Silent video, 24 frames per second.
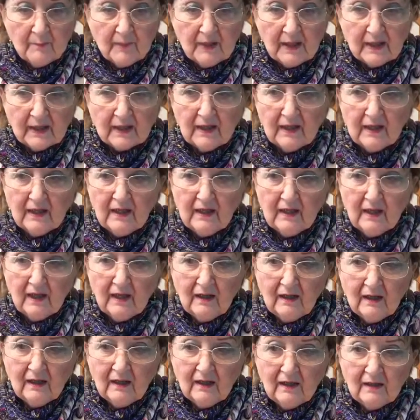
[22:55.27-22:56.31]
But
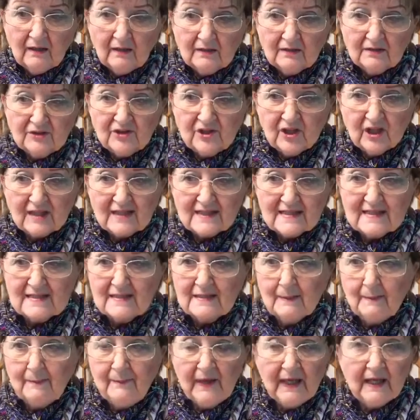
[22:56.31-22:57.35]

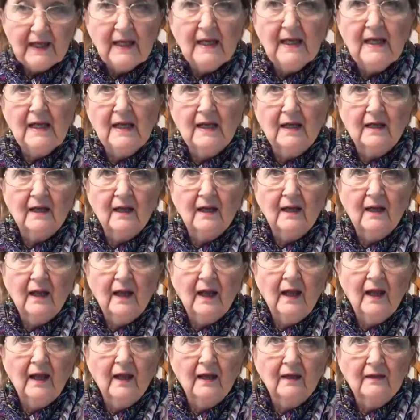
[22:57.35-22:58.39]
just picking it,
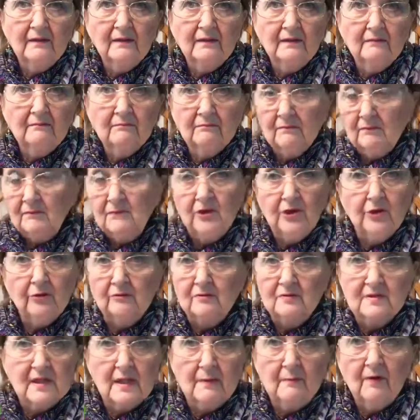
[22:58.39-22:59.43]
and
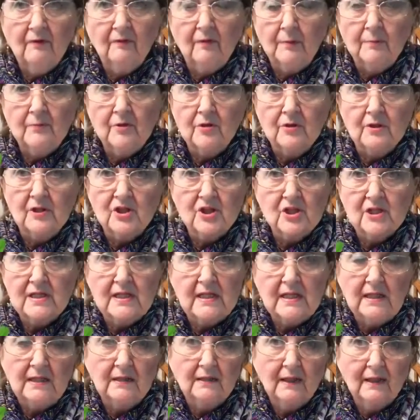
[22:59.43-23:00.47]
some of them you can
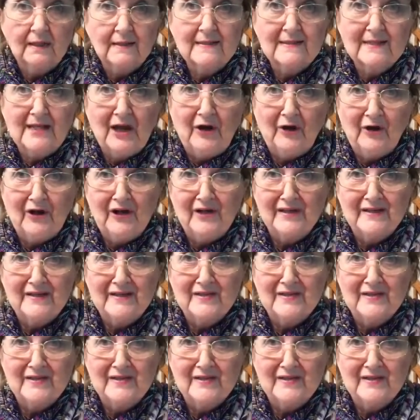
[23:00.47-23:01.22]
just eat, like Sarah